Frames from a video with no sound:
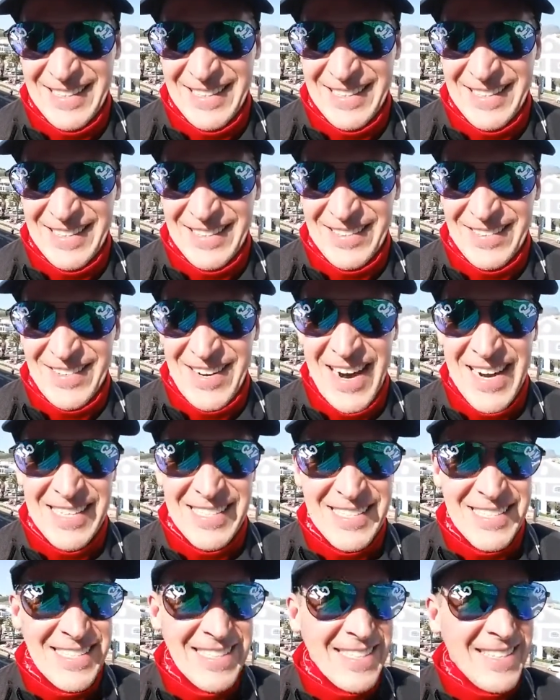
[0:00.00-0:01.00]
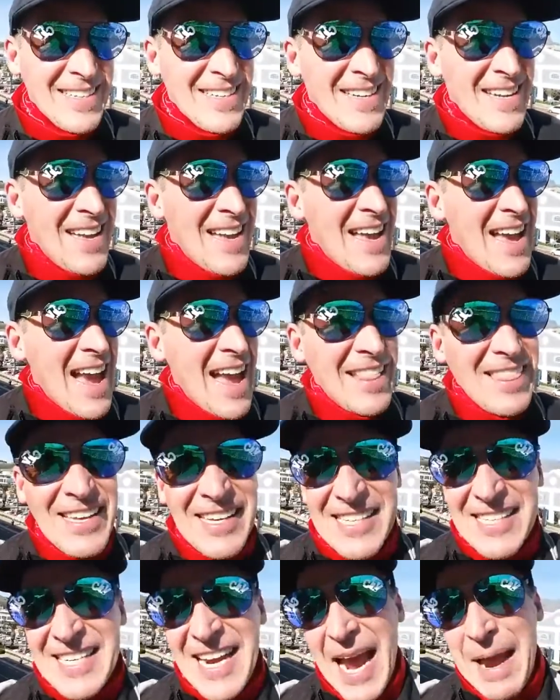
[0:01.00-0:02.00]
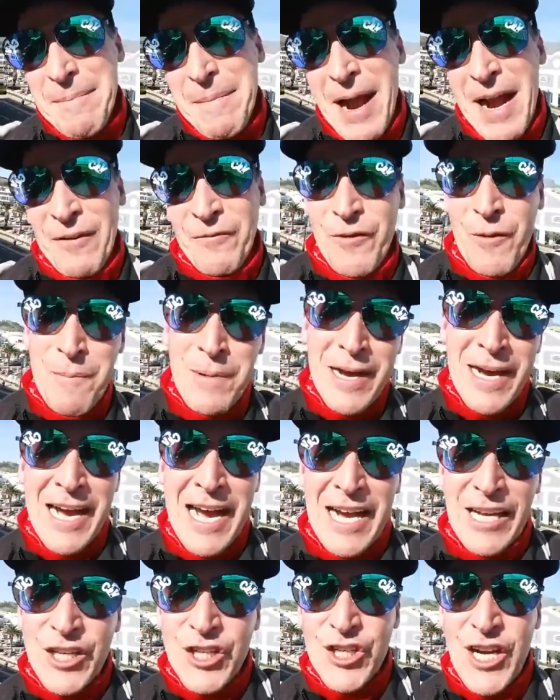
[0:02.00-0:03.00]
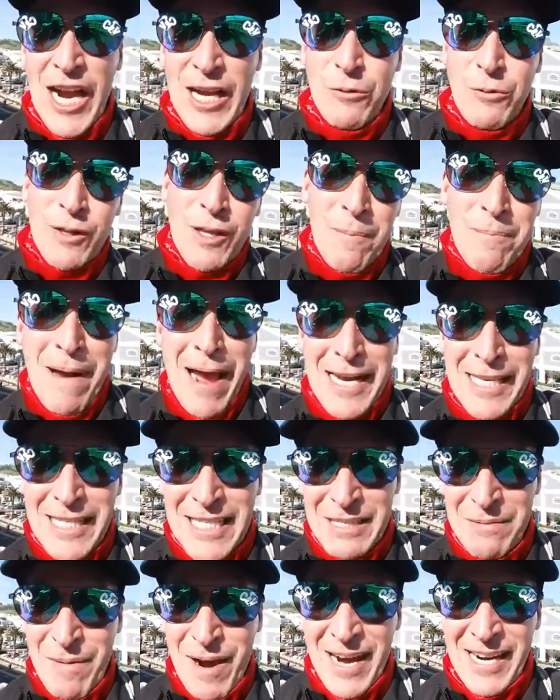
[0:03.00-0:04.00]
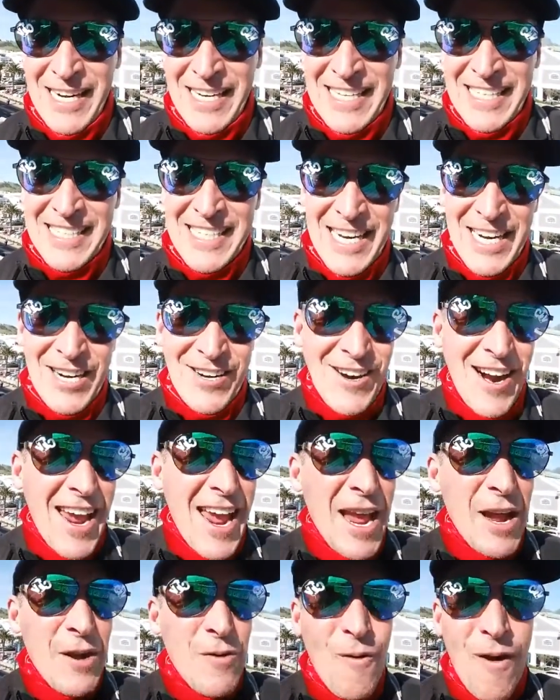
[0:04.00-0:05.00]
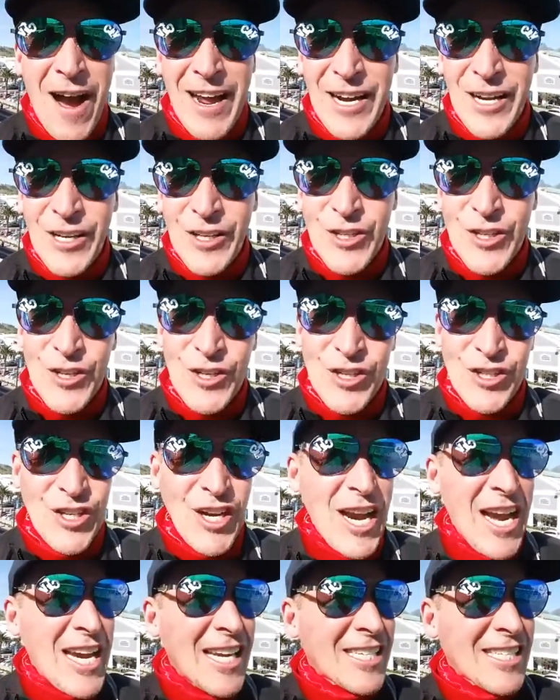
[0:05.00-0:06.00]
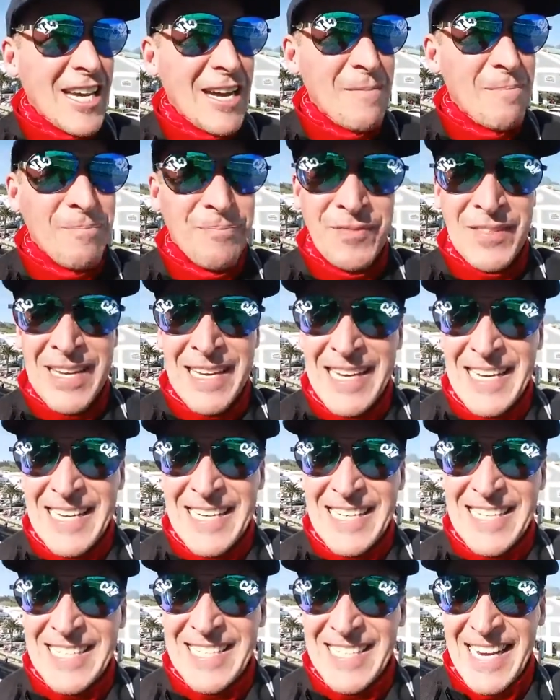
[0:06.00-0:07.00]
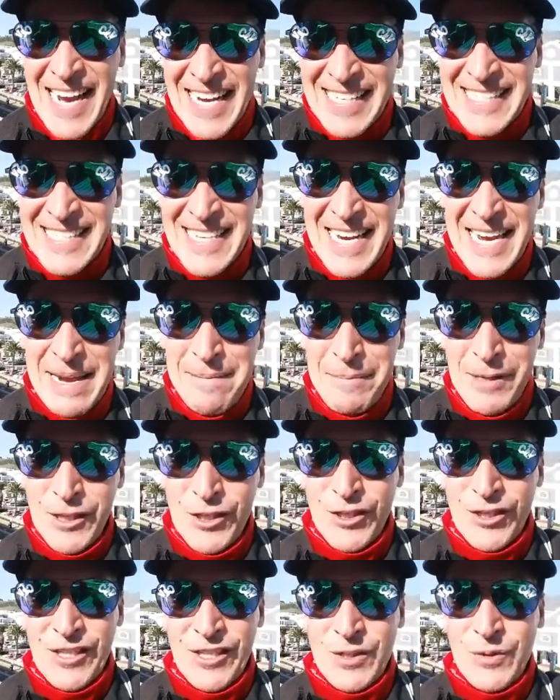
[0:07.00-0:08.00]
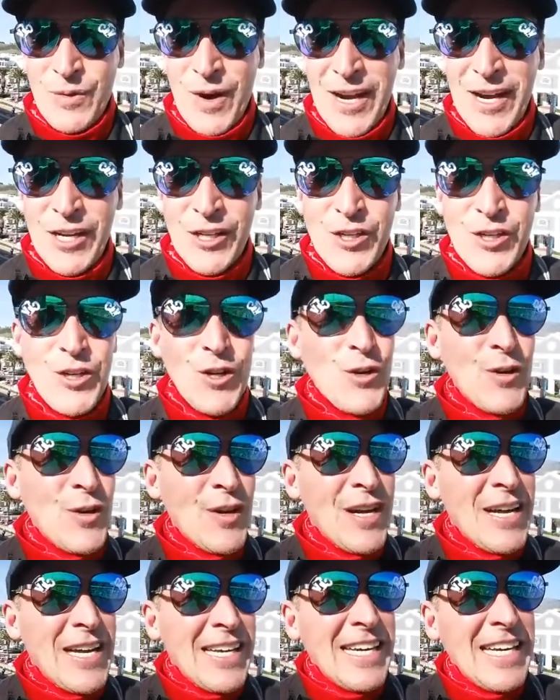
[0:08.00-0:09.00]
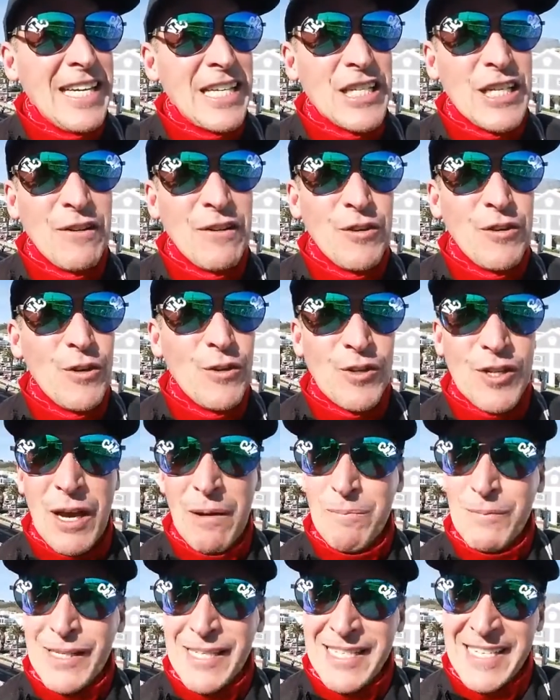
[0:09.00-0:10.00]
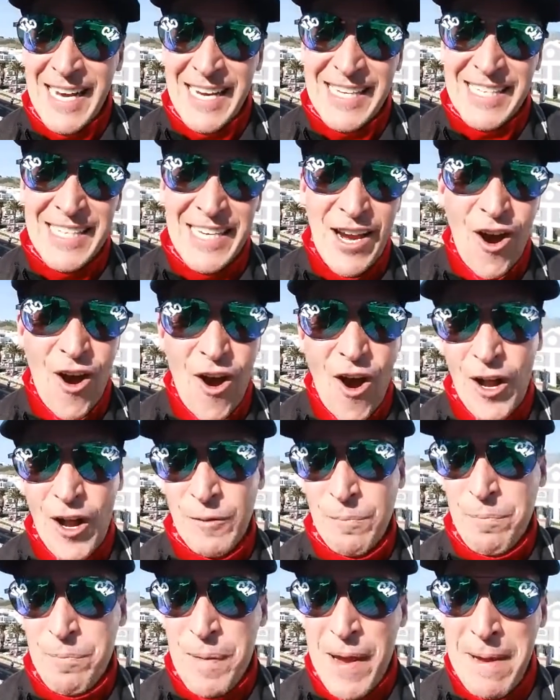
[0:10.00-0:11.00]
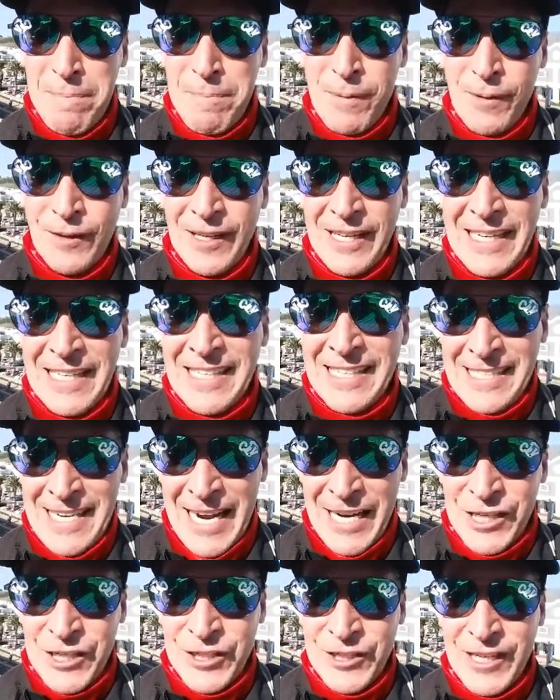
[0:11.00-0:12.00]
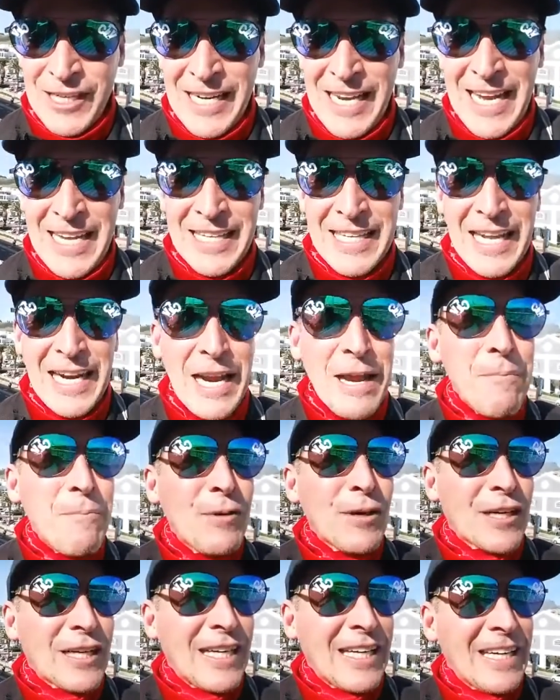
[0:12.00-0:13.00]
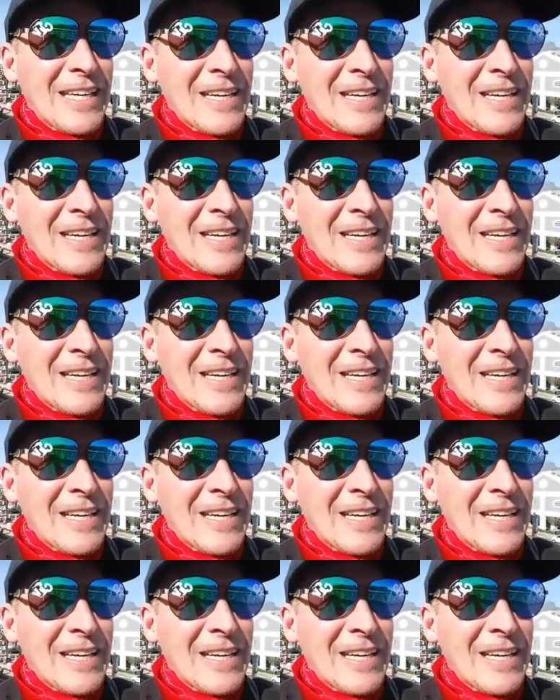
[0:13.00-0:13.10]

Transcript: Right? And this came out from a, a chat with a mate of mine, and he said, Craig, why don't you share some sexy images? Why don't you interview some sexy, hot people intentionally and deliberately